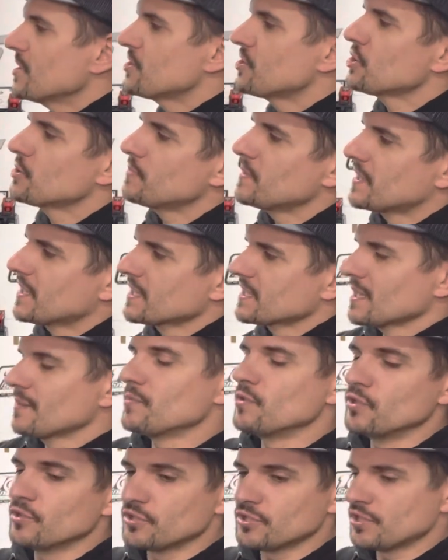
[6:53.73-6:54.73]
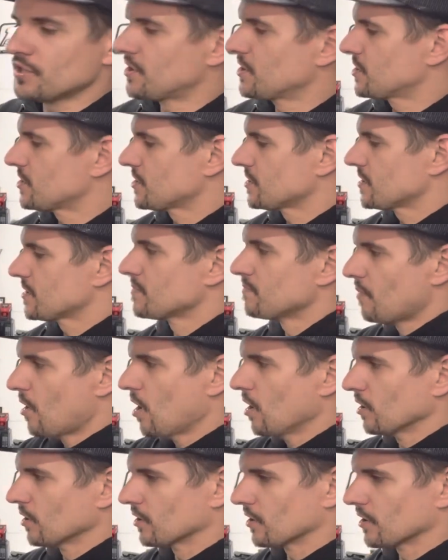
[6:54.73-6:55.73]
just because I'm used to the
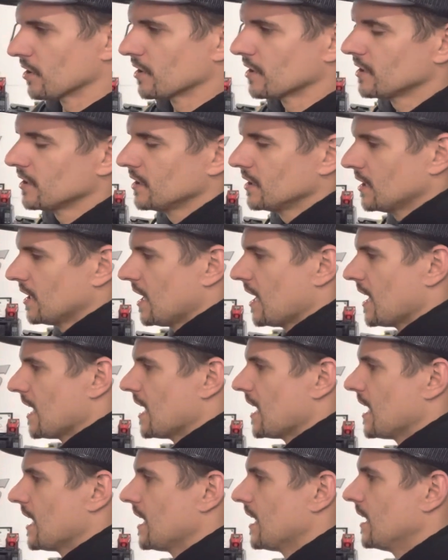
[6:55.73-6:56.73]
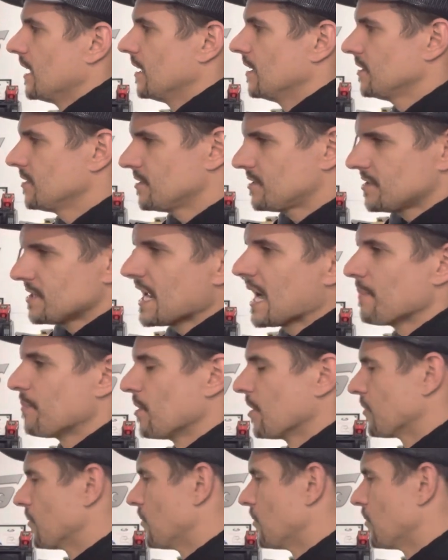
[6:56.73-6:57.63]
smaller Snap-on